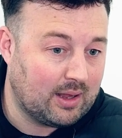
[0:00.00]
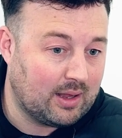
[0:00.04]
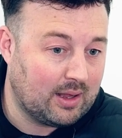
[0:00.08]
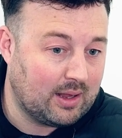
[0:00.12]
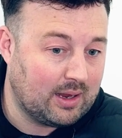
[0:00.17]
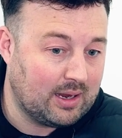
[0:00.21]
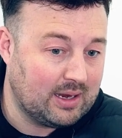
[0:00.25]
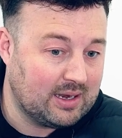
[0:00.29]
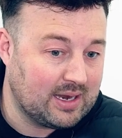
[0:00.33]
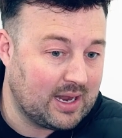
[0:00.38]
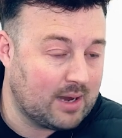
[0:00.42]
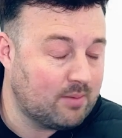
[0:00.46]

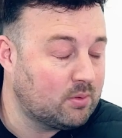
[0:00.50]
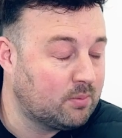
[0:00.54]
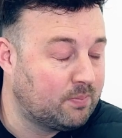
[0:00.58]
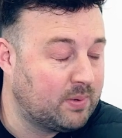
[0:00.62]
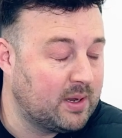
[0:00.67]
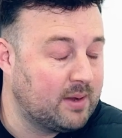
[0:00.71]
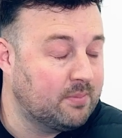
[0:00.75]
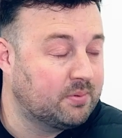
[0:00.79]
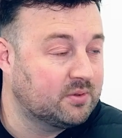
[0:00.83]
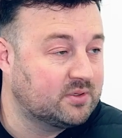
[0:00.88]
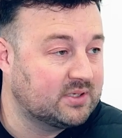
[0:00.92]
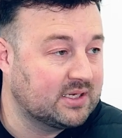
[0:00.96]
enable
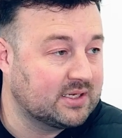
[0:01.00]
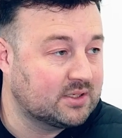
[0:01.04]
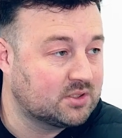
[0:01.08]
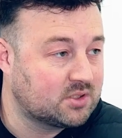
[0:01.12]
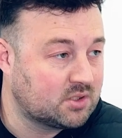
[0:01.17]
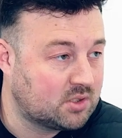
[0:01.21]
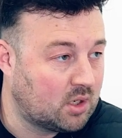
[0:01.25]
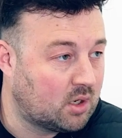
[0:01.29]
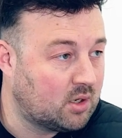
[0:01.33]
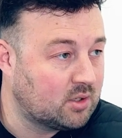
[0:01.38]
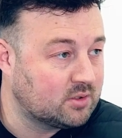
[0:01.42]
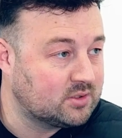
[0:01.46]
people to get
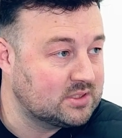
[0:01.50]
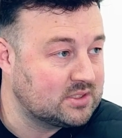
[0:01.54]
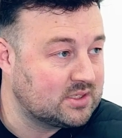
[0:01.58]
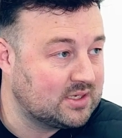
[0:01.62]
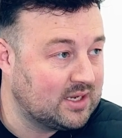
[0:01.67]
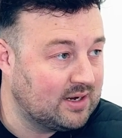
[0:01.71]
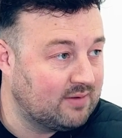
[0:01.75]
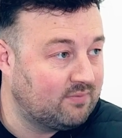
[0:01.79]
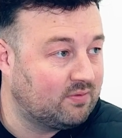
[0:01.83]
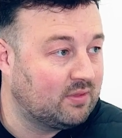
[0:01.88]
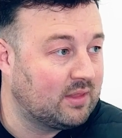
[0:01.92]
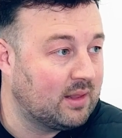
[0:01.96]
started,
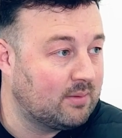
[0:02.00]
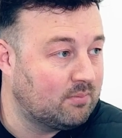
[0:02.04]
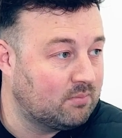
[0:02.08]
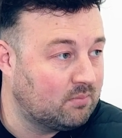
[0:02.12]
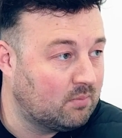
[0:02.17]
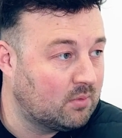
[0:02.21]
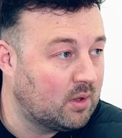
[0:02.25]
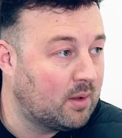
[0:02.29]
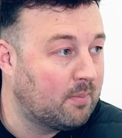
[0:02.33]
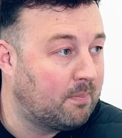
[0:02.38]
give them a